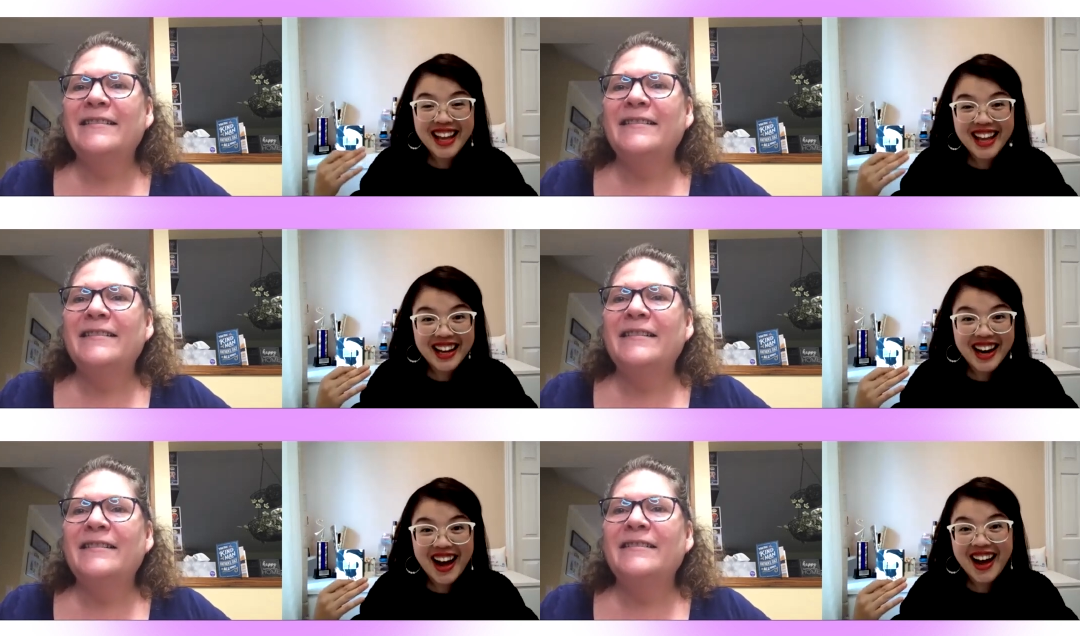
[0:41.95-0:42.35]

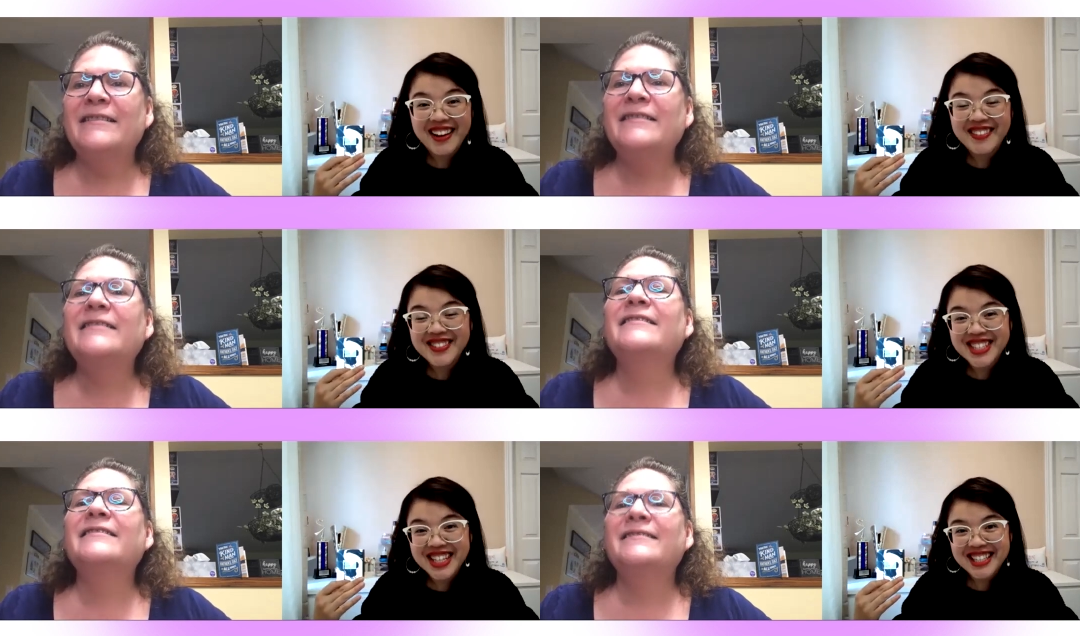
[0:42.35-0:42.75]
Speaker 1: and
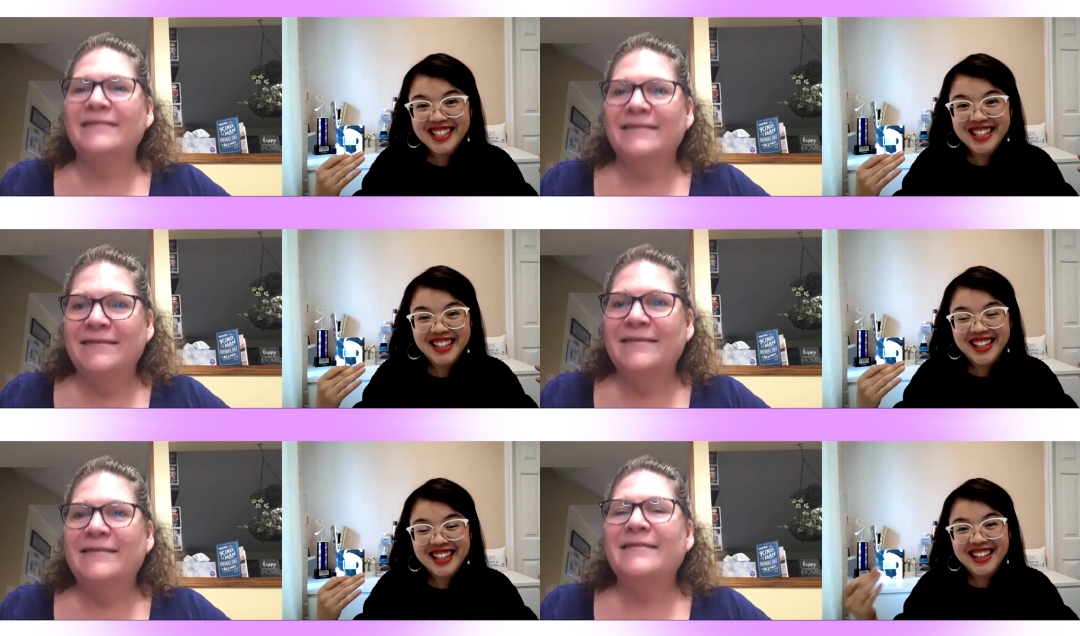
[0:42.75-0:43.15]
I'm
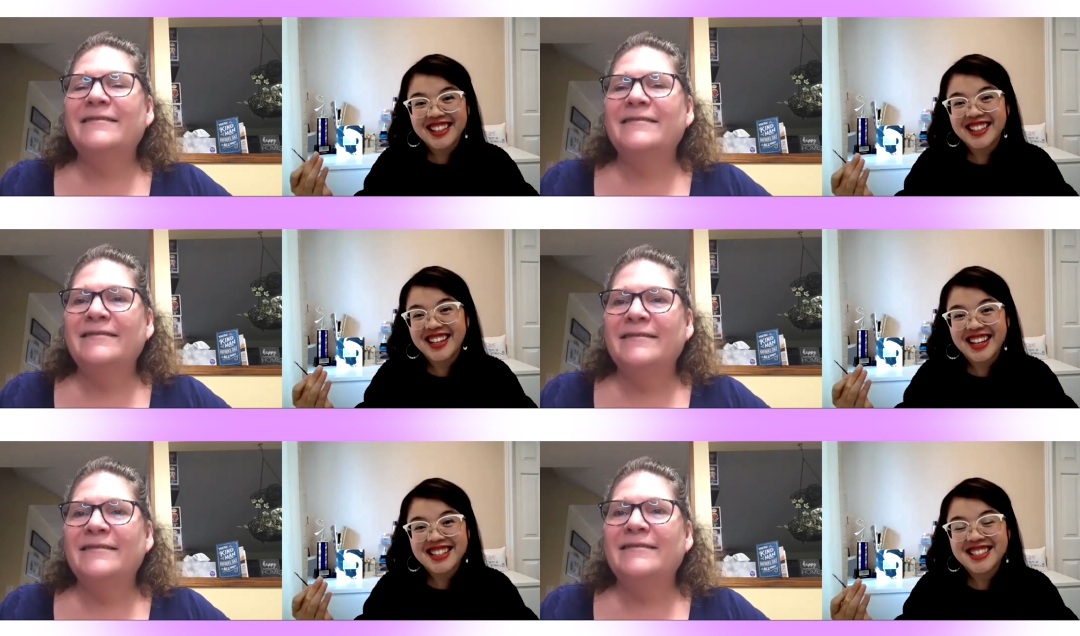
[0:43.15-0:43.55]
Jessica Yik,
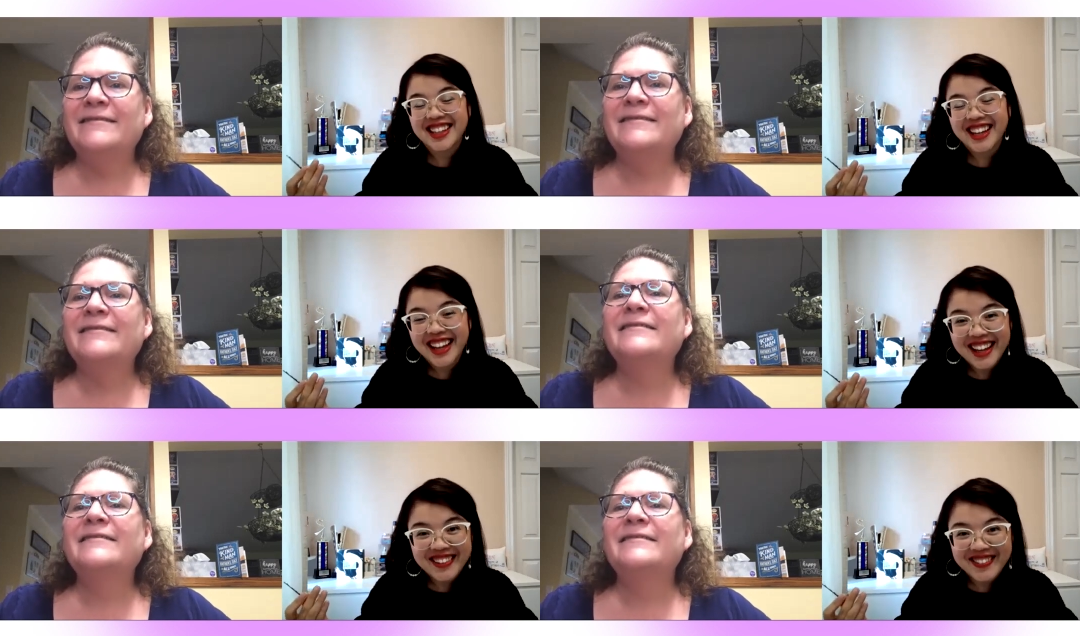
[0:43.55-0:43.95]
the
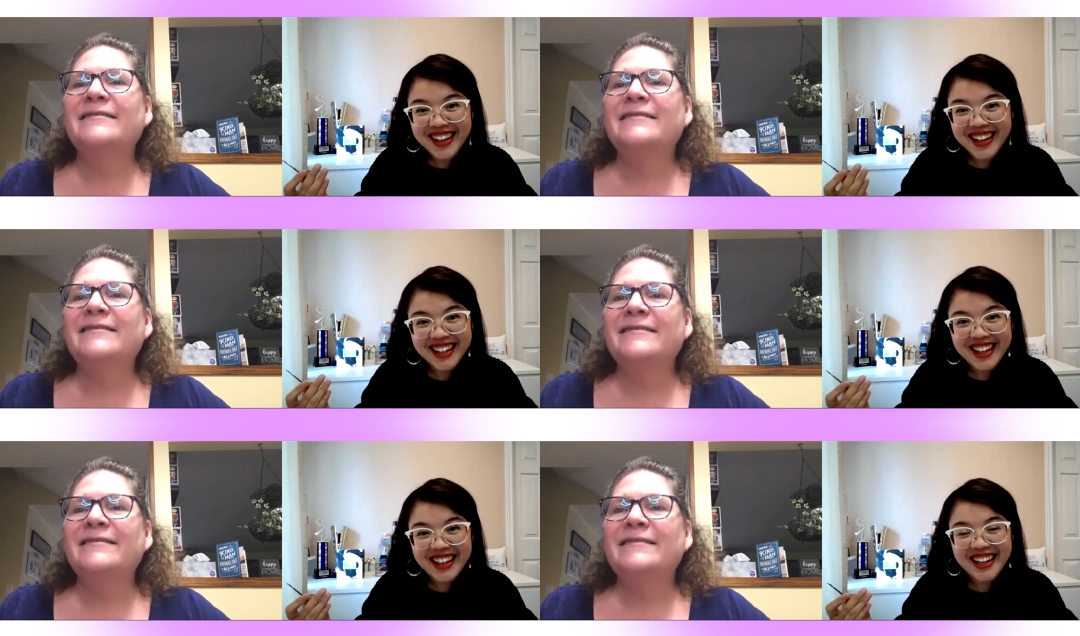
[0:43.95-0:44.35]
Dancing
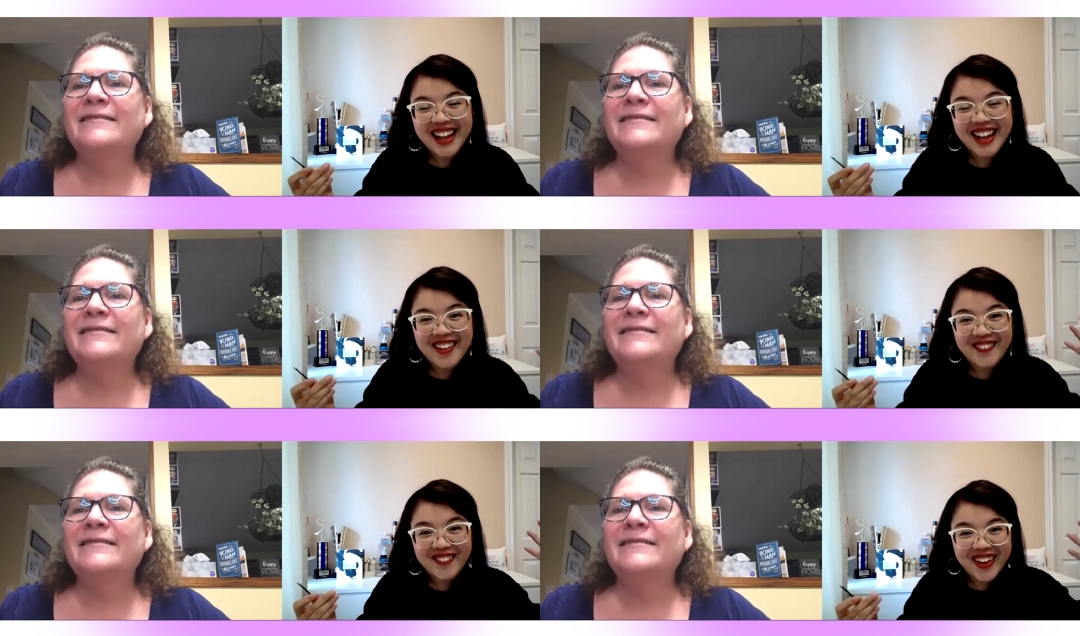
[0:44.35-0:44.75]
Avon
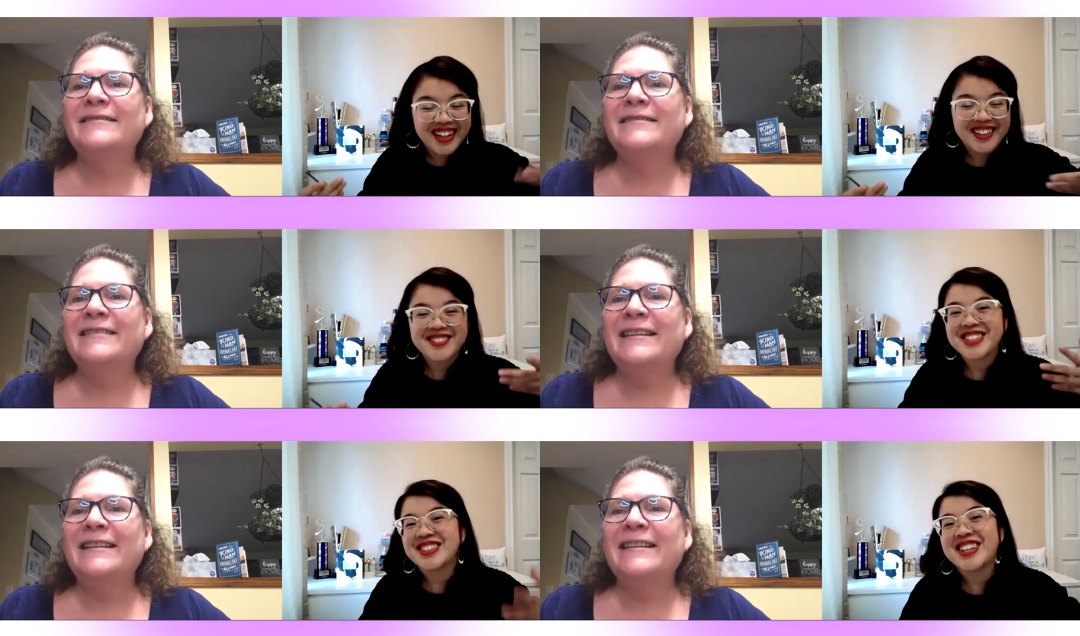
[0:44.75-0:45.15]
Lady, and
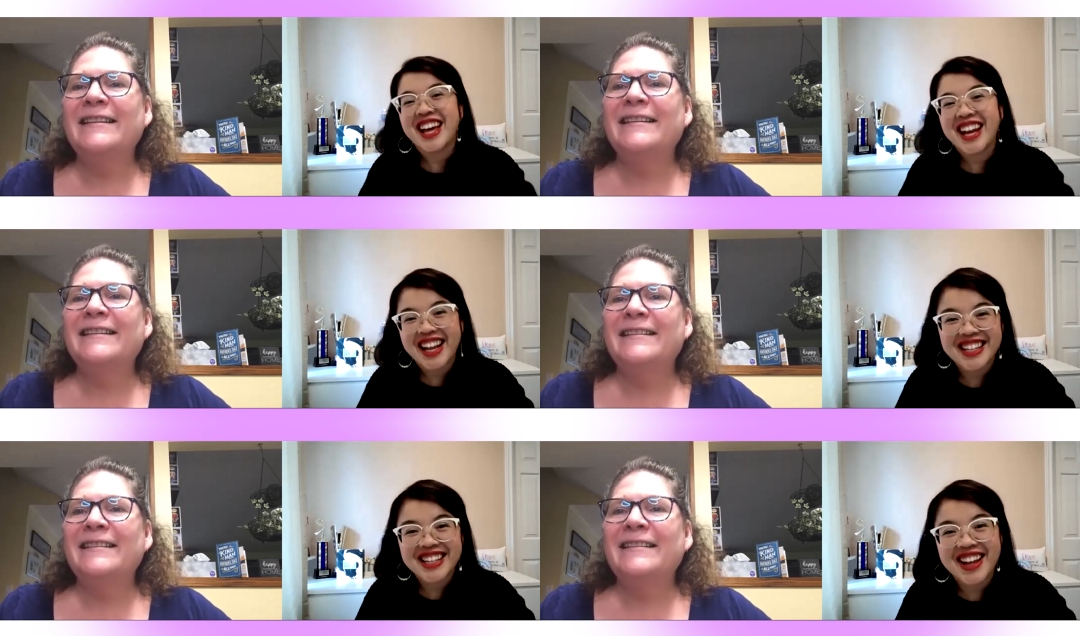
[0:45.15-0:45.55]
welcome to
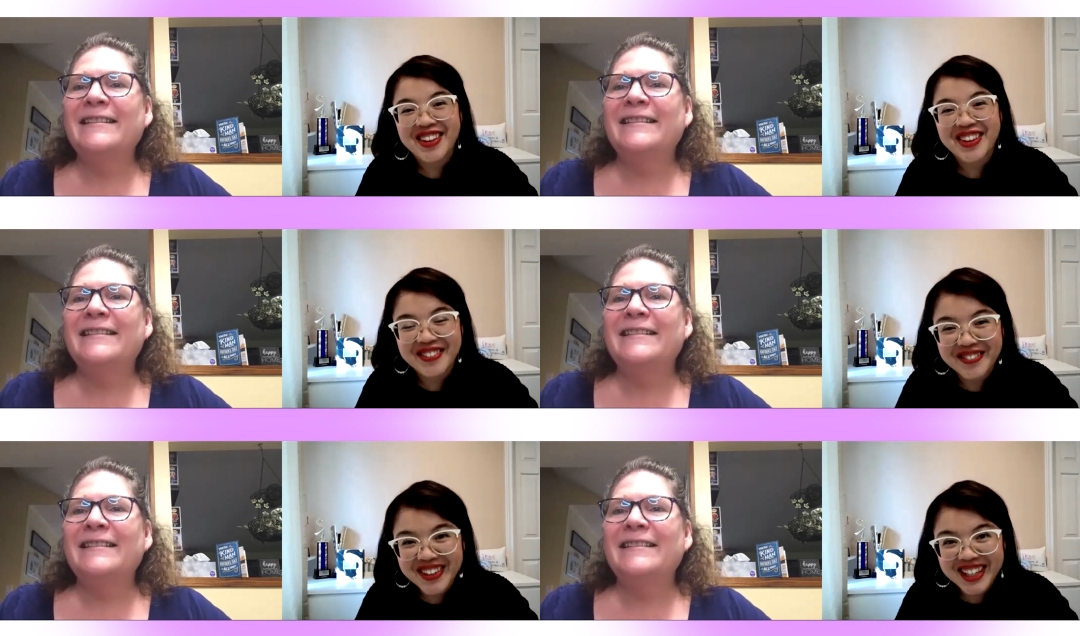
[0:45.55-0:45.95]
yet
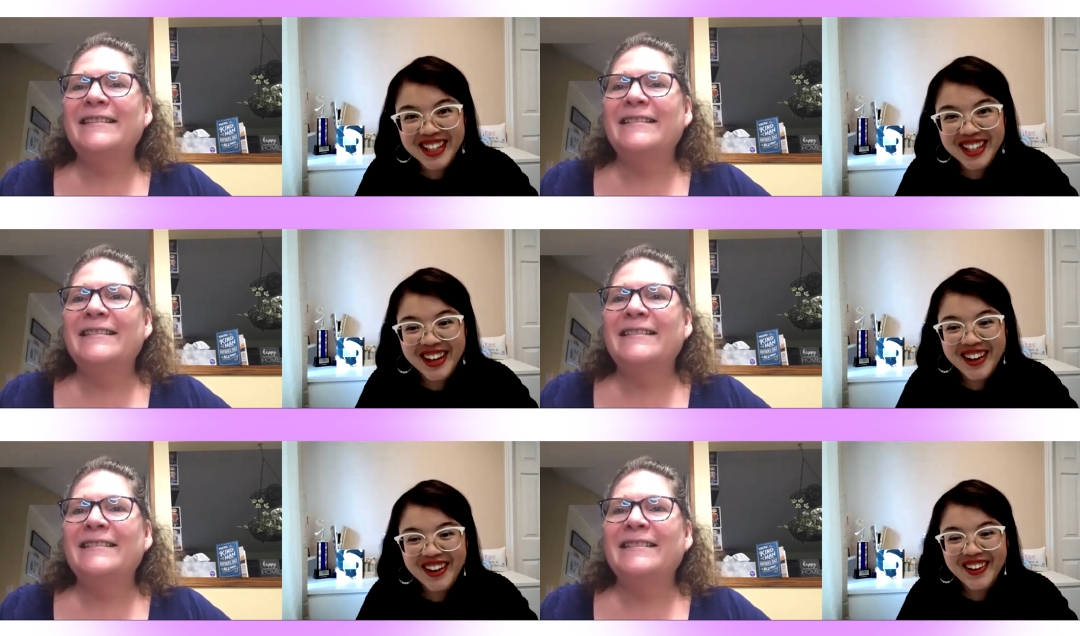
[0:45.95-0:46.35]
another
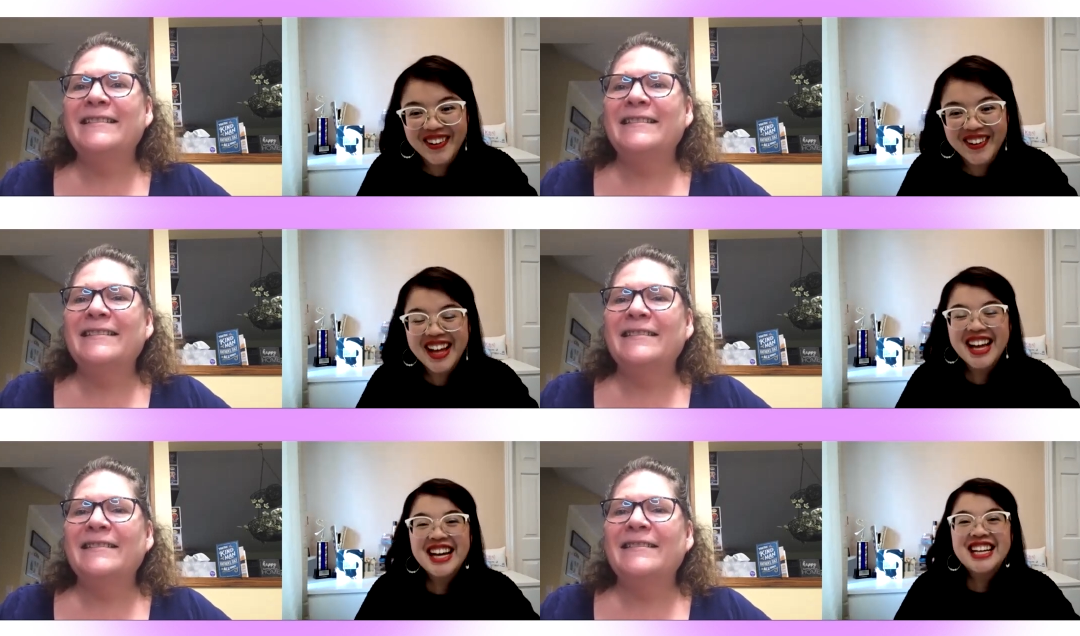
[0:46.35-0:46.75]

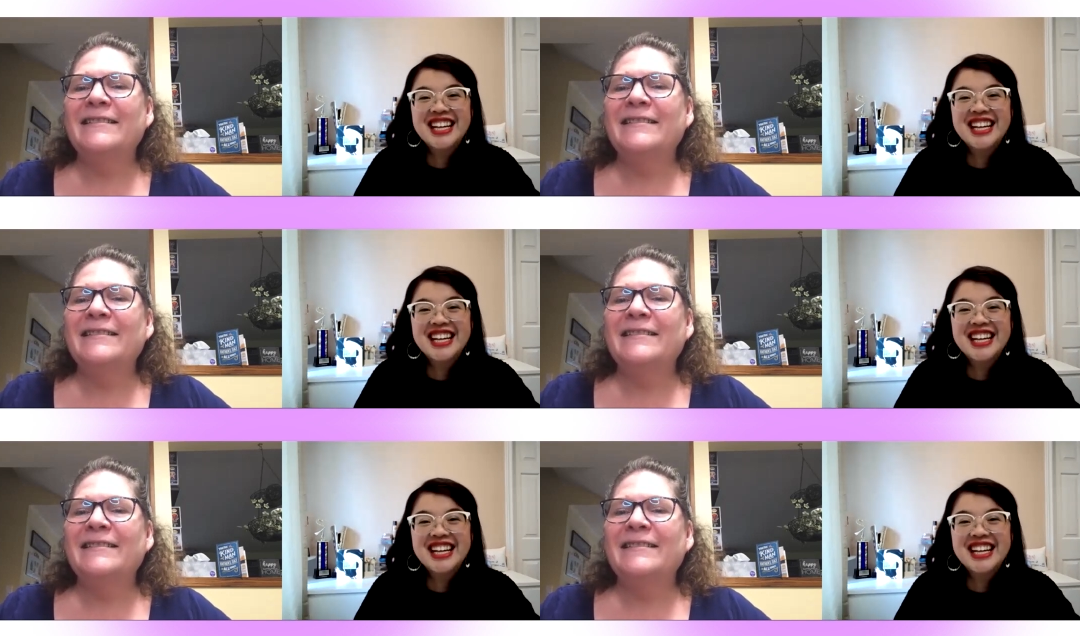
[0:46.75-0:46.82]
video.